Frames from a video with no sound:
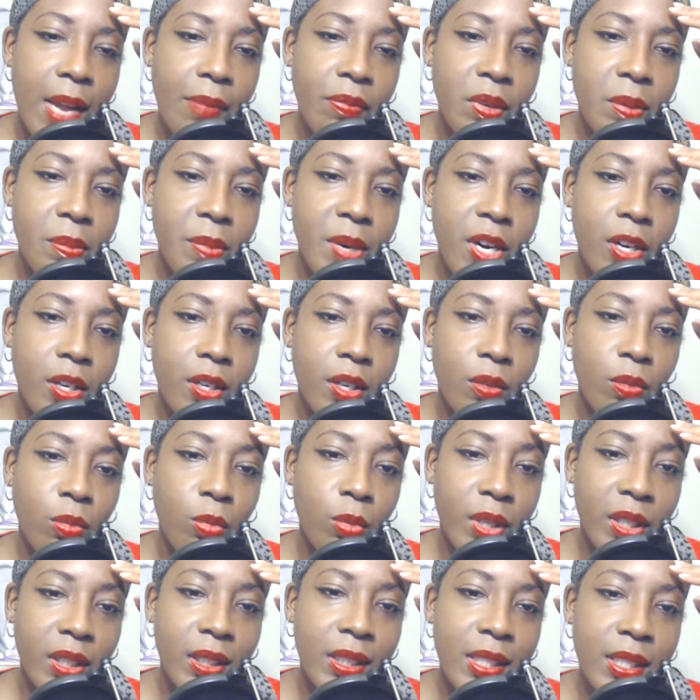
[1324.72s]
Captain America
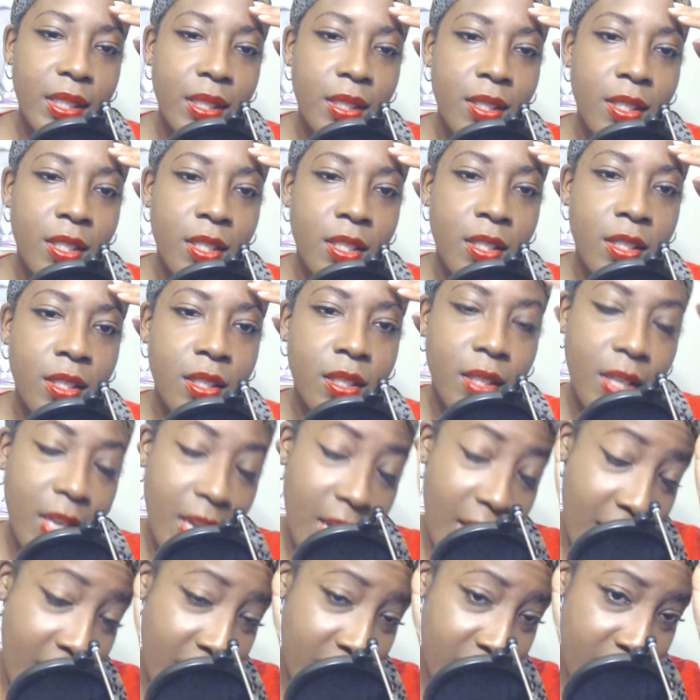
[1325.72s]
really
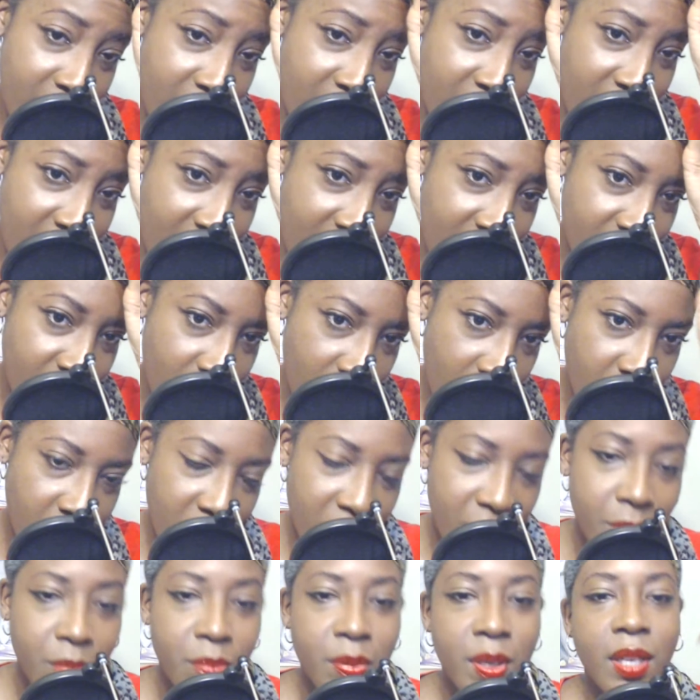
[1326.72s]
has
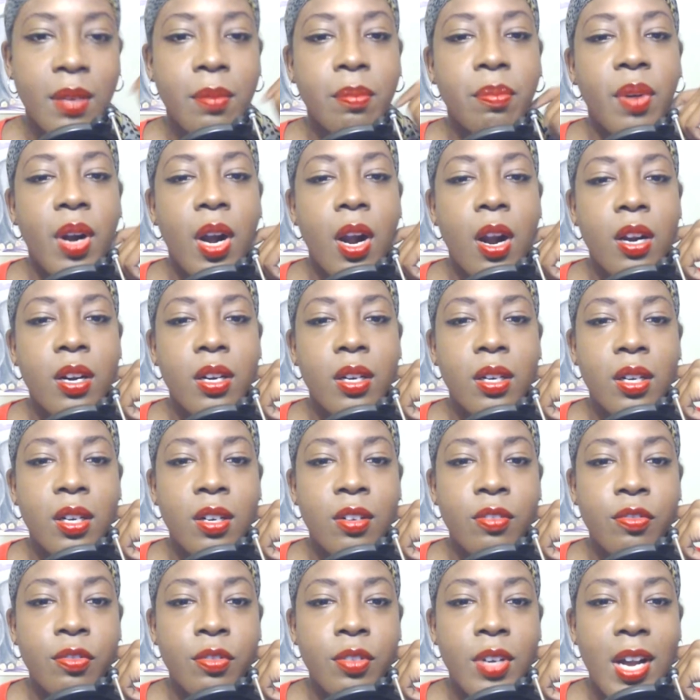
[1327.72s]
always been part
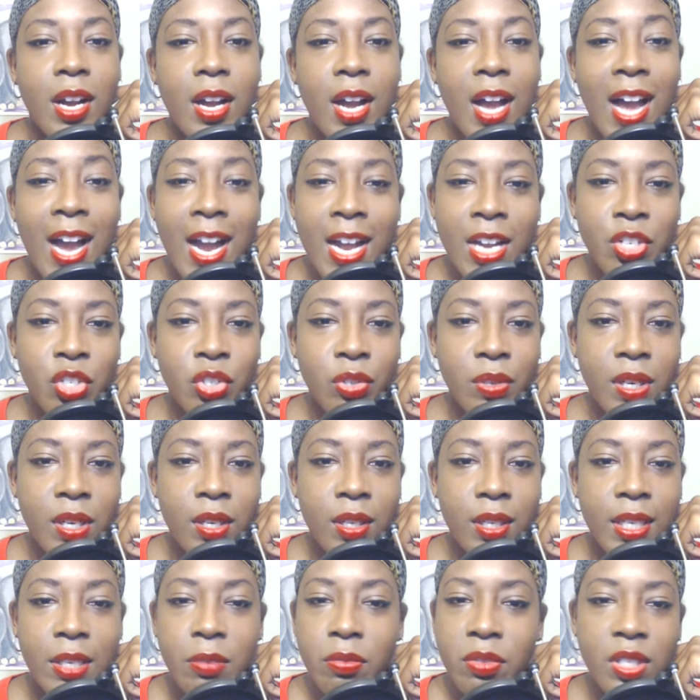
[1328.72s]
of
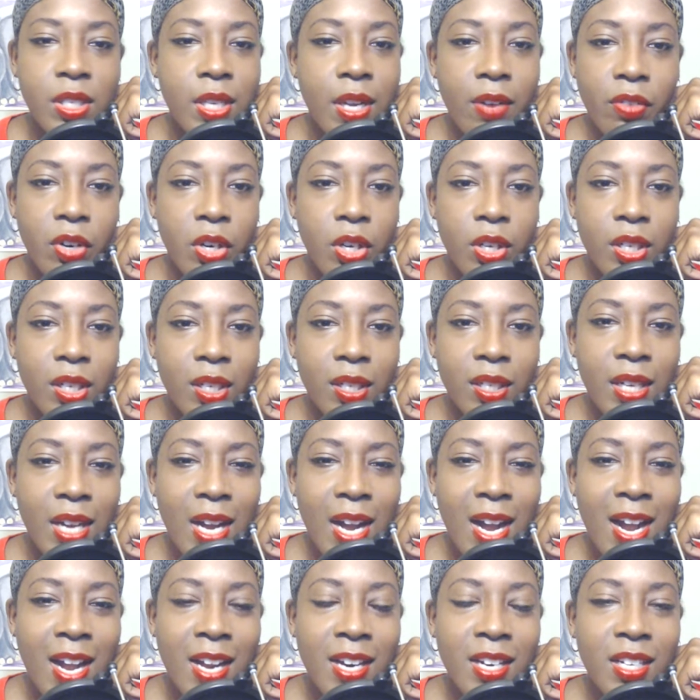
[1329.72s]
Hydra. He was never a
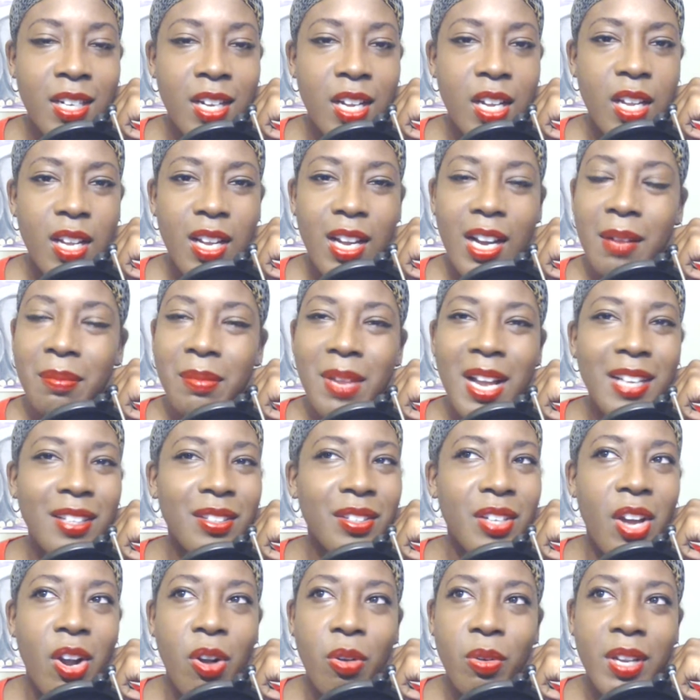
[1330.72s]
good guy. I'm
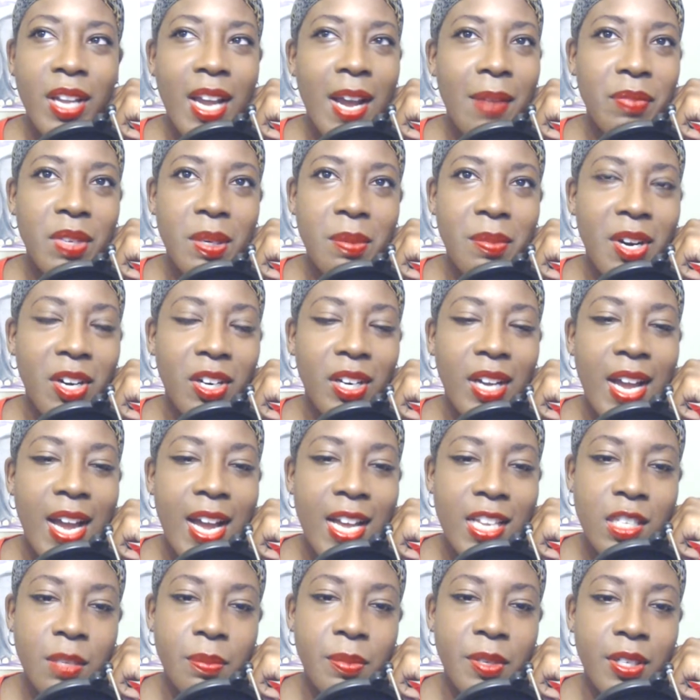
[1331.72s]
like, no, Captain
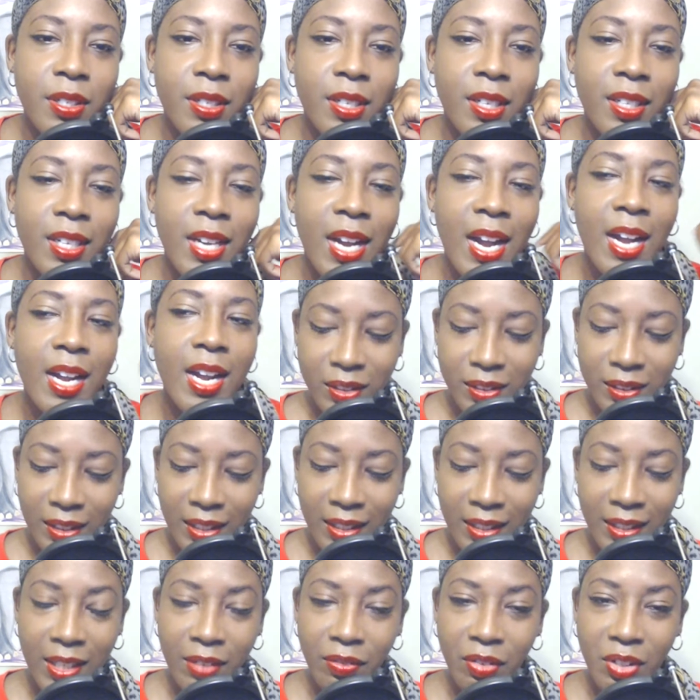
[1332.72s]
America has to be a good guy,
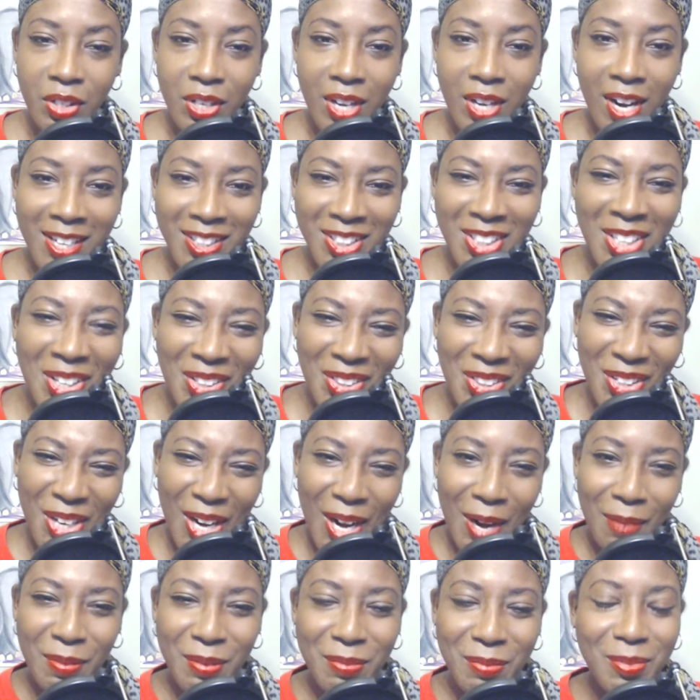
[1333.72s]
and give a nod to the
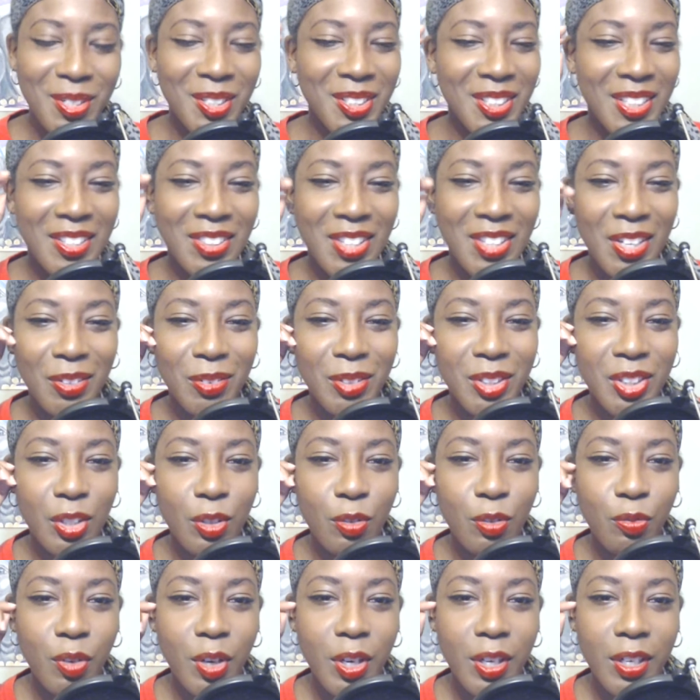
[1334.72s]
comic books. I thought that was
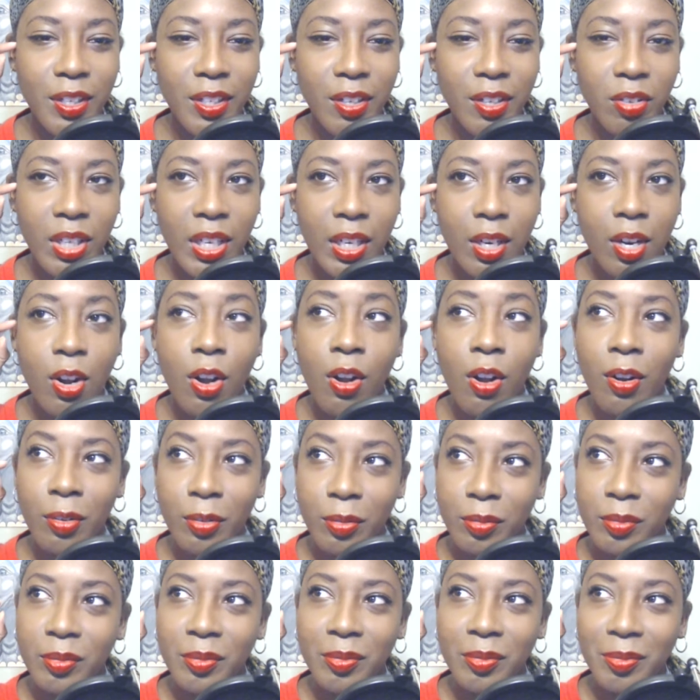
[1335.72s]
so funny. And they were like,
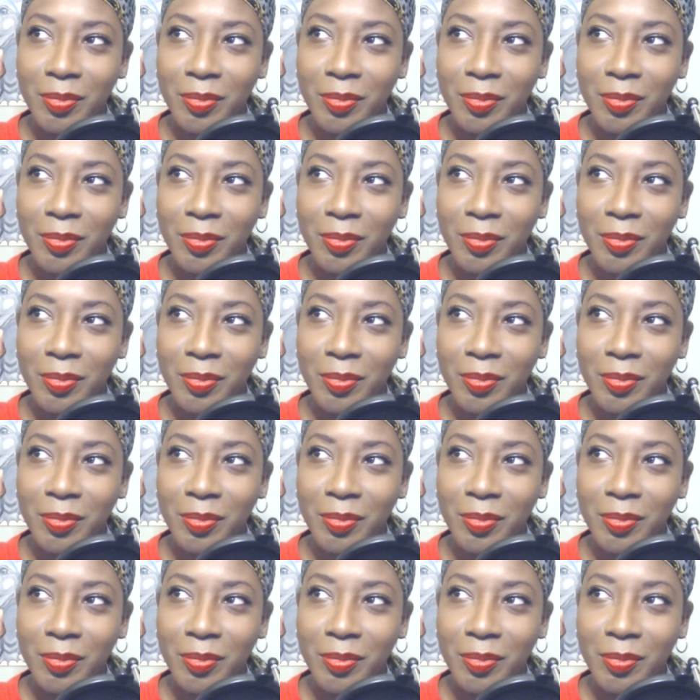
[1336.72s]
oh,